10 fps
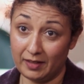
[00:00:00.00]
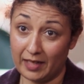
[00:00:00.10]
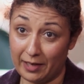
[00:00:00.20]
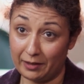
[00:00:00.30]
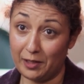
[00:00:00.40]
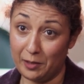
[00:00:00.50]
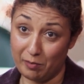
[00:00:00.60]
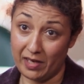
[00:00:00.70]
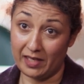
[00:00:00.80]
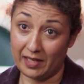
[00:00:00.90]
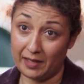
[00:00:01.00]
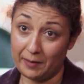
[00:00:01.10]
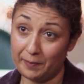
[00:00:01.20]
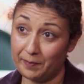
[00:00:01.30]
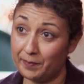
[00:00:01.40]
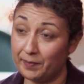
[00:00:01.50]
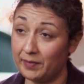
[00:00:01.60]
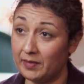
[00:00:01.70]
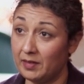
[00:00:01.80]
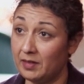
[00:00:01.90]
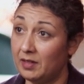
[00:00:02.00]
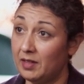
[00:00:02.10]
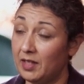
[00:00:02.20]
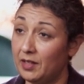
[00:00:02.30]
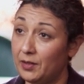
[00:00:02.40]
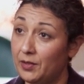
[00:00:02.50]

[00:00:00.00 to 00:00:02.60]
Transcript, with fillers: and how can you make it? And